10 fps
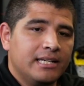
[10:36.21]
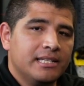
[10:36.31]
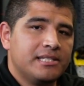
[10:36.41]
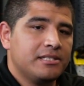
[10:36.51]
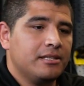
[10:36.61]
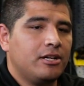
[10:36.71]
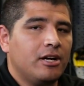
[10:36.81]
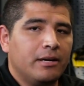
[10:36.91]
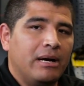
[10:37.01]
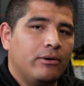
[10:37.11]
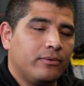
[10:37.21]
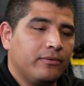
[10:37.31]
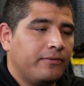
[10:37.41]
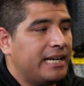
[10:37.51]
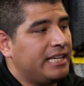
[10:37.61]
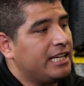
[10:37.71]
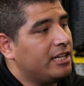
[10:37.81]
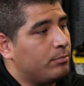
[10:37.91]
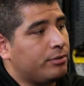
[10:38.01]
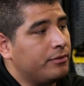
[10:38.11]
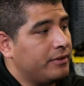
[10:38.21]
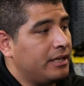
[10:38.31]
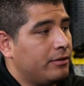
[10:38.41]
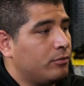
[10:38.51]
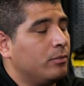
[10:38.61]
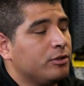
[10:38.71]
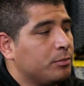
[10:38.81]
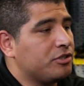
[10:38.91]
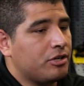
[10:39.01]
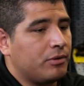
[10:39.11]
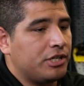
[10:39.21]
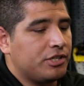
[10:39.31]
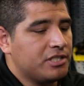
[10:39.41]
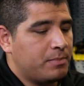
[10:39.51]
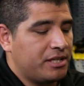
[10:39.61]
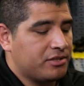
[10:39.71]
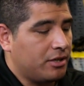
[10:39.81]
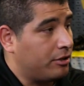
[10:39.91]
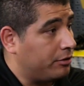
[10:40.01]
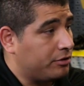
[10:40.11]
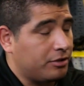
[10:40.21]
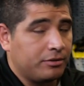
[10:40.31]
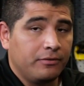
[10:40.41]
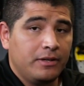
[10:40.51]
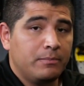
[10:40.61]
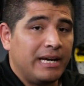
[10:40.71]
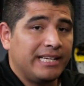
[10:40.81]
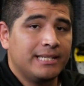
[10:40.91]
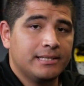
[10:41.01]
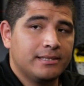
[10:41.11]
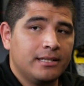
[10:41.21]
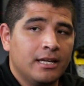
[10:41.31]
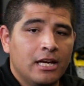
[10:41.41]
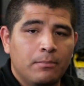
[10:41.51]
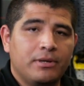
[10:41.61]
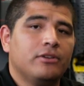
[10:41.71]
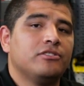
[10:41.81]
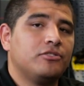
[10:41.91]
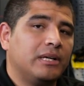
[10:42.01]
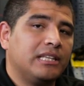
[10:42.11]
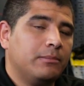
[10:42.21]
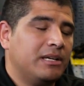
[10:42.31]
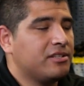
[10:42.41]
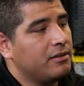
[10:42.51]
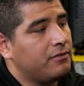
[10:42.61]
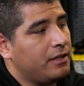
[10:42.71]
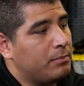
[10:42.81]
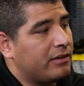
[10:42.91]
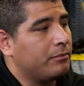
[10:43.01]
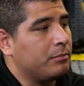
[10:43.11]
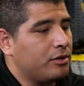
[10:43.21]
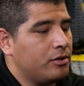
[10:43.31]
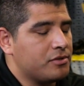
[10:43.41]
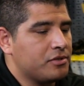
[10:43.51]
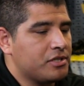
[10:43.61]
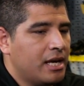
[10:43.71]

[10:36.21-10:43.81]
consistently gone about refining it and improving it through multiple generations based on our internal feedback and testing, but also directly based on the feedback from our users.